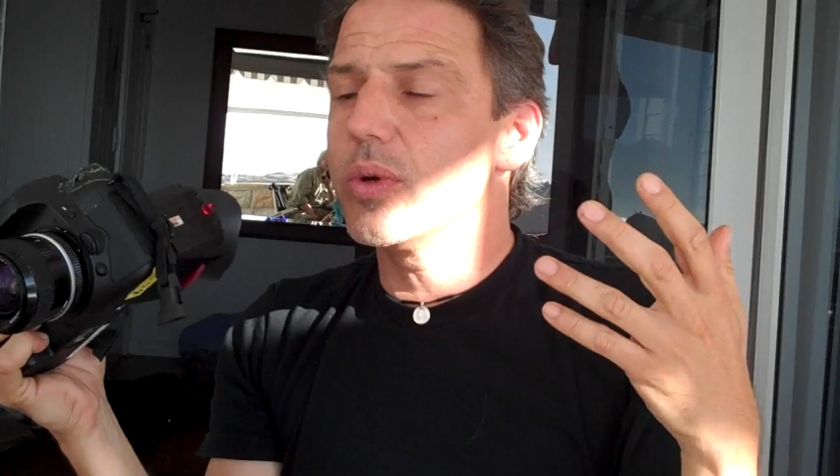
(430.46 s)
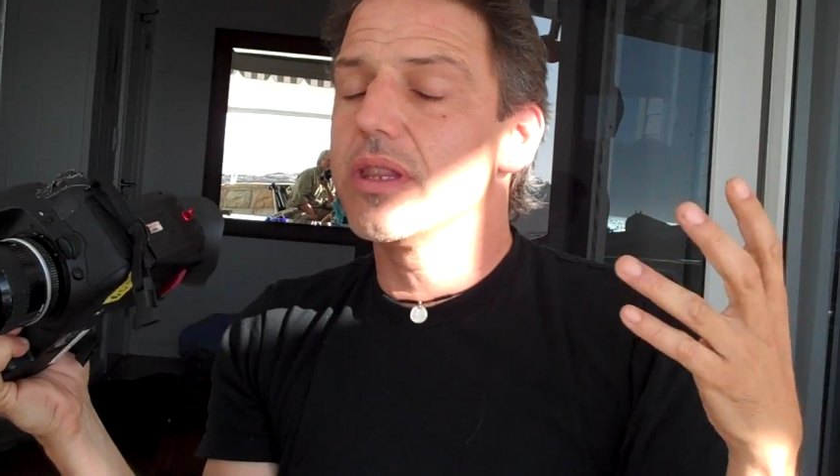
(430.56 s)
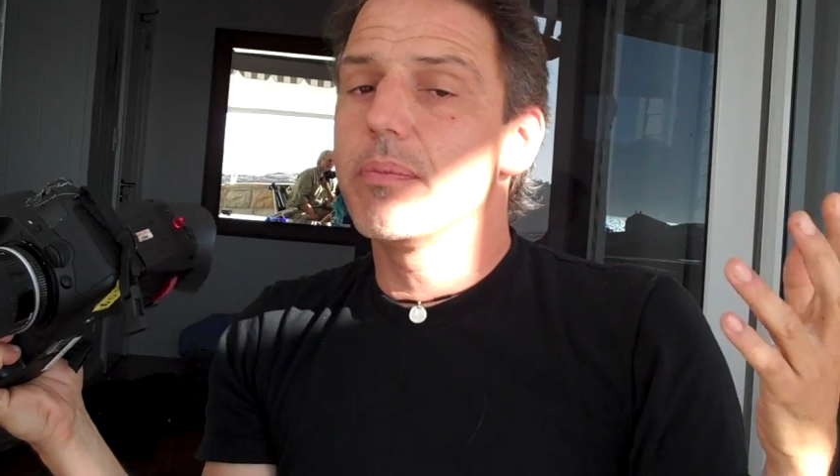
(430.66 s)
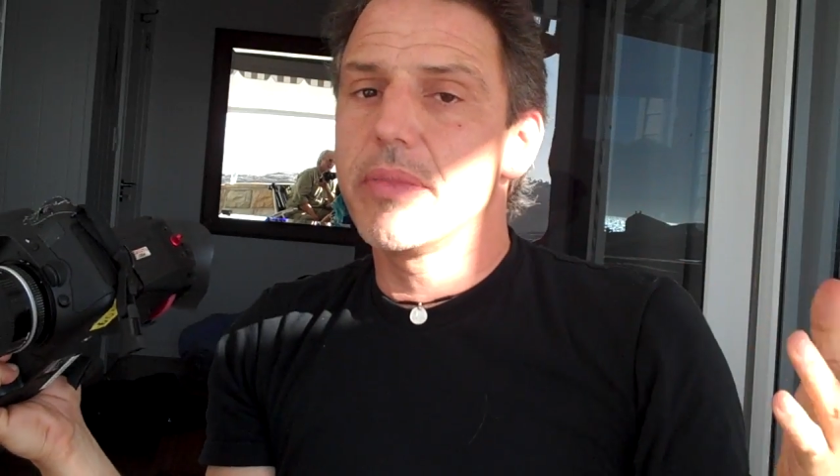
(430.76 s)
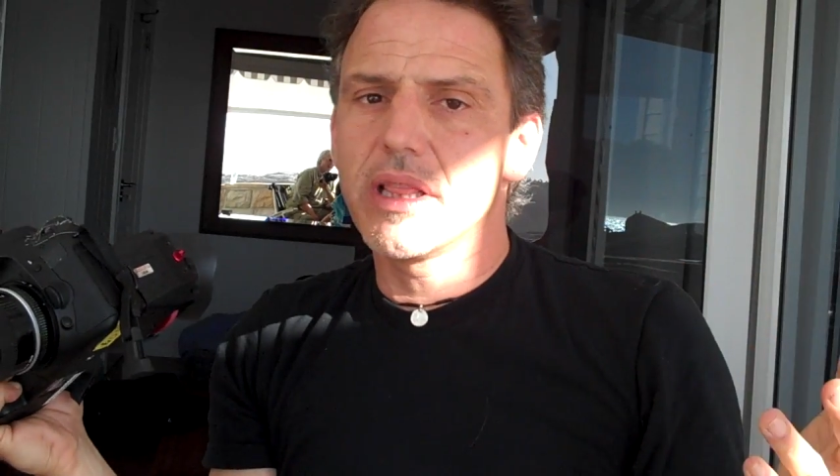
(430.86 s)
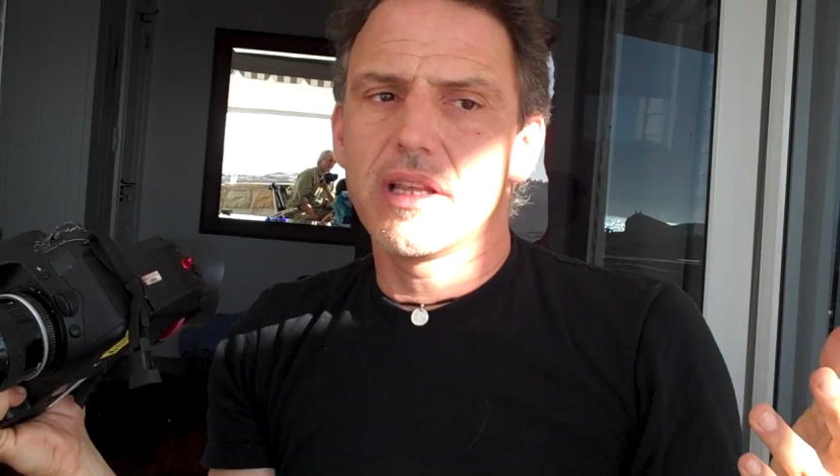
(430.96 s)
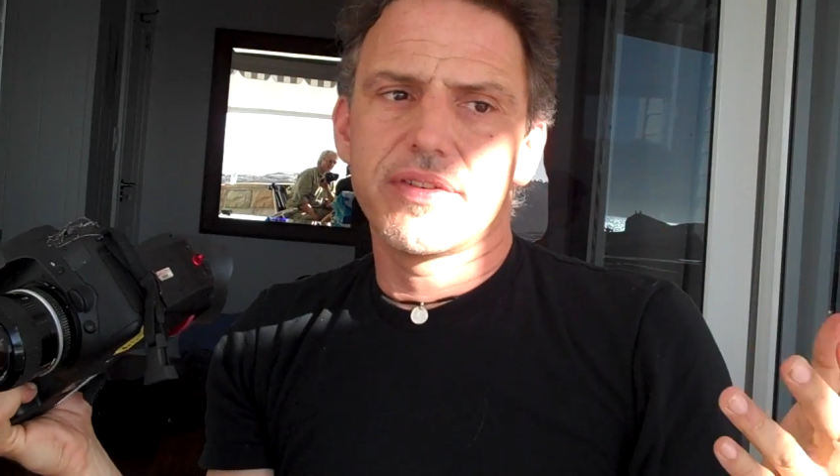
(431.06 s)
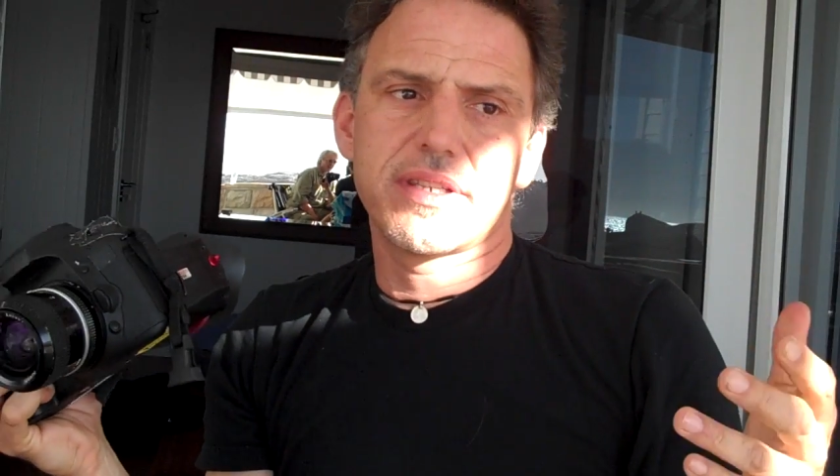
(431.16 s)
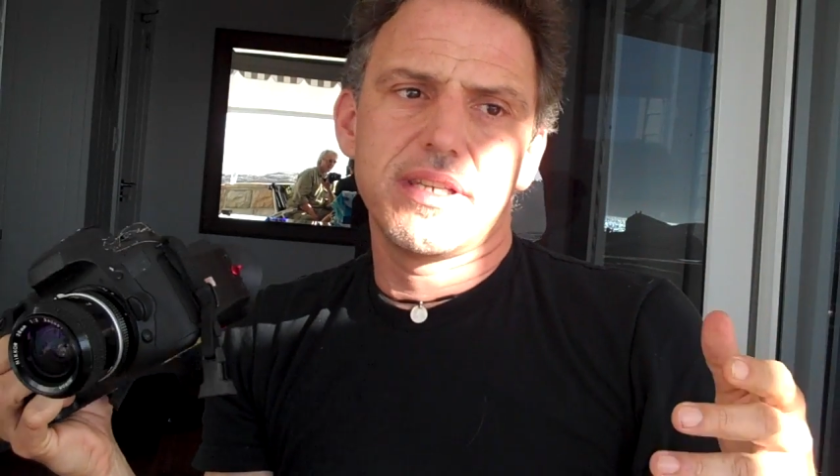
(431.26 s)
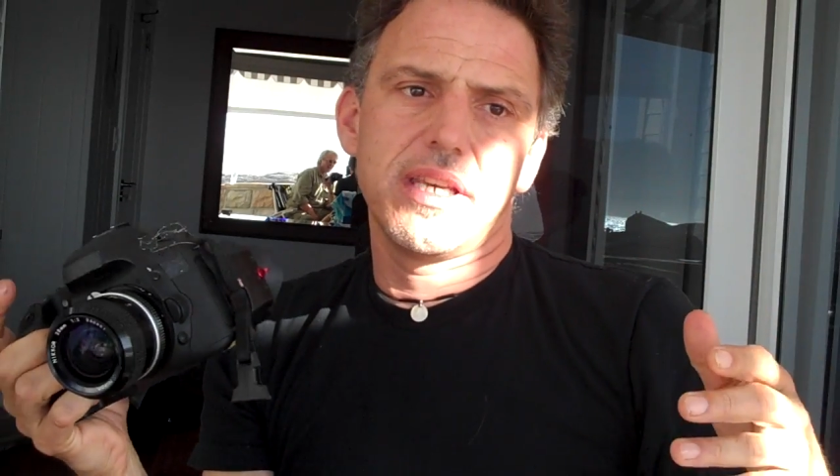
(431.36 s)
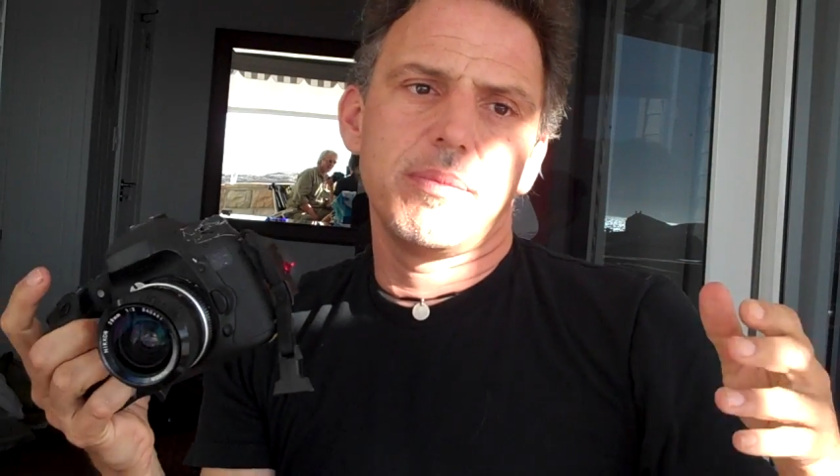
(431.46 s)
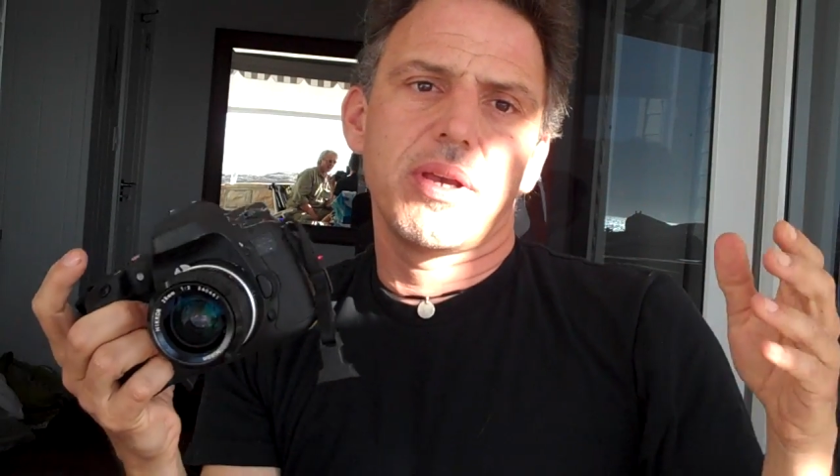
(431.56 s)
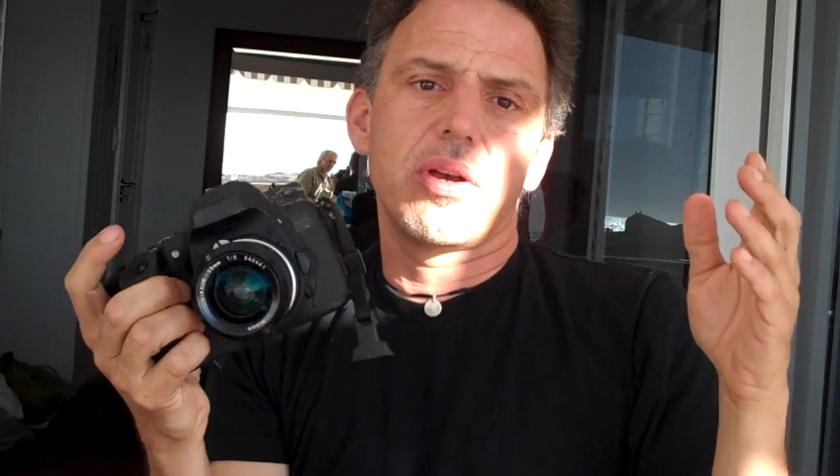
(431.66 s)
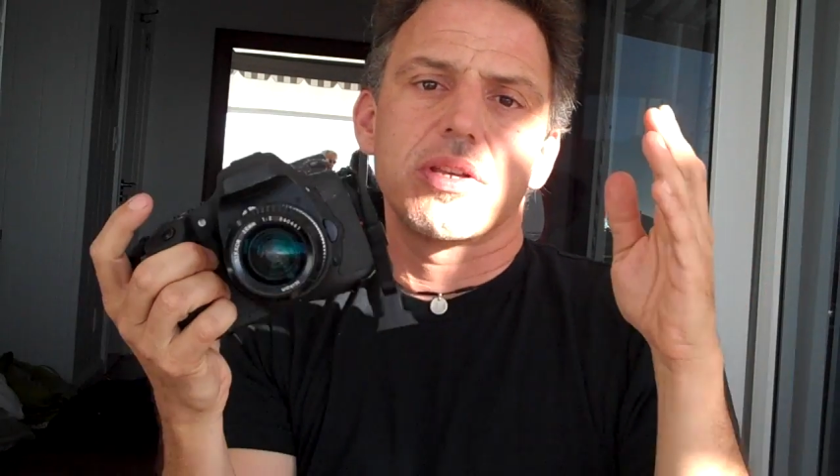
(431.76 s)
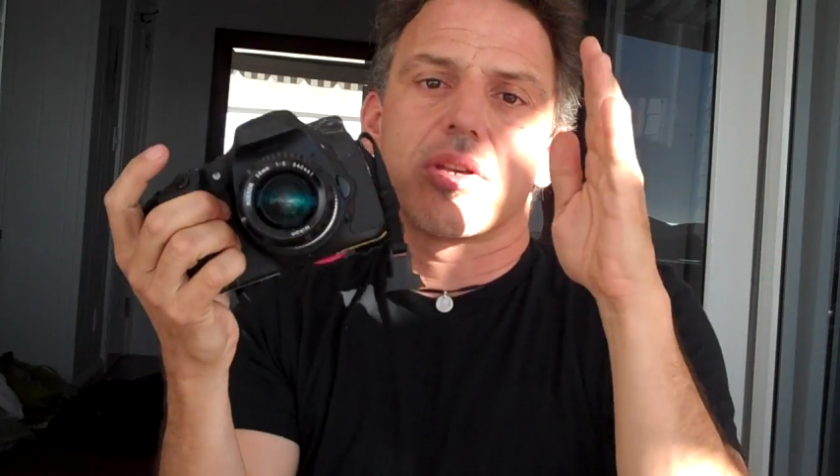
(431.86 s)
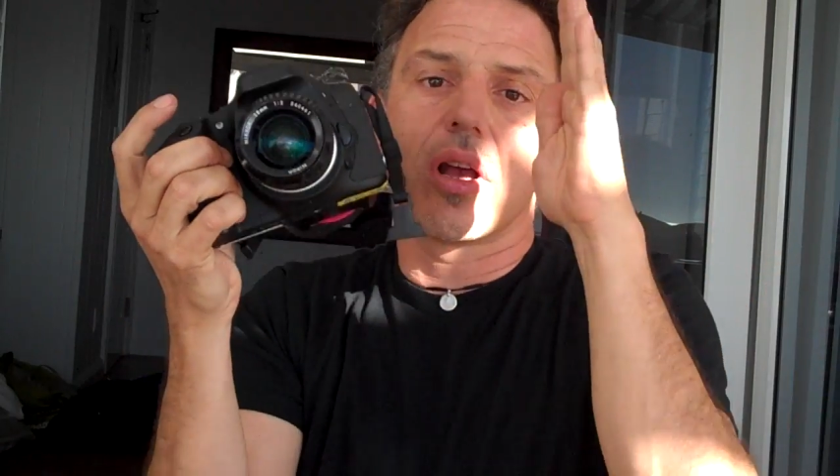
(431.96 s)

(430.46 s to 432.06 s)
of a scene because you'll